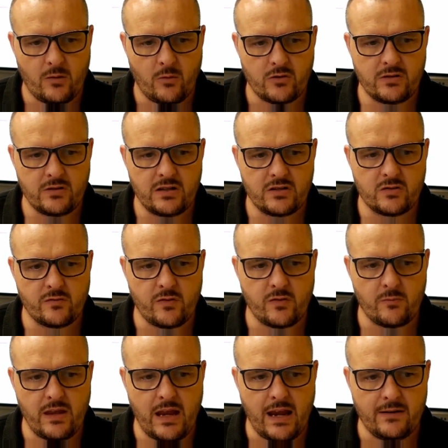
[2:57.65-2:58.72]
And what you need to do
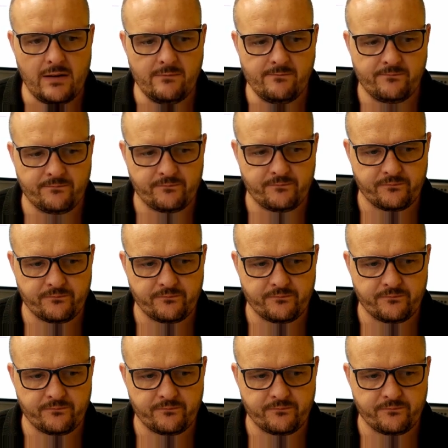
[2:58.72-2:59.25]
from then